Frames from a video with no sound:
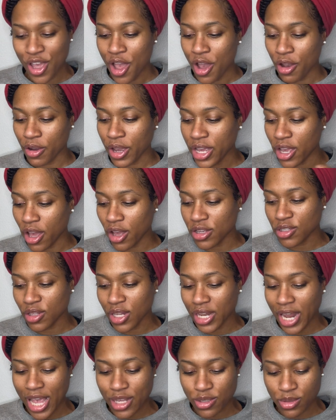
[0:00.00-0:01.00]
Okay, y'all, so the
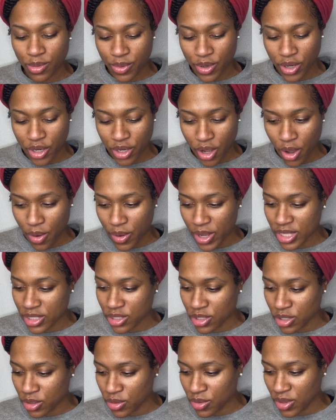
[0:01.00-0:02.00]
last one we're gonna go
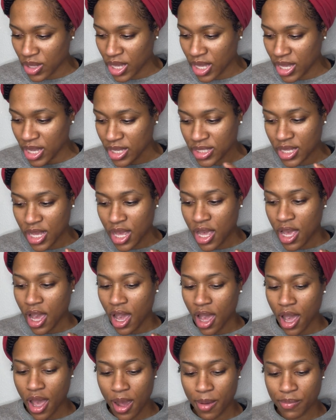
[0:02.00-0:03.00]
into is
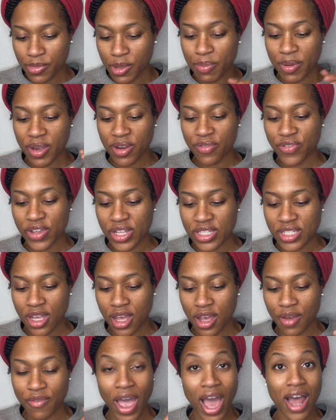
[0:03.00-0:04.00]
um, the benefits
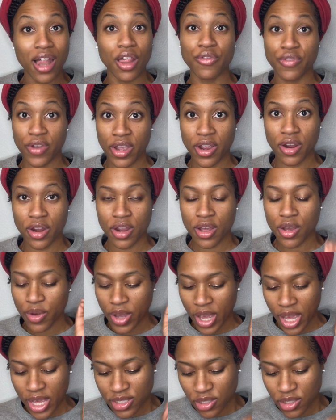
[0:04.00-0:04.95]
of aloe vera, okay?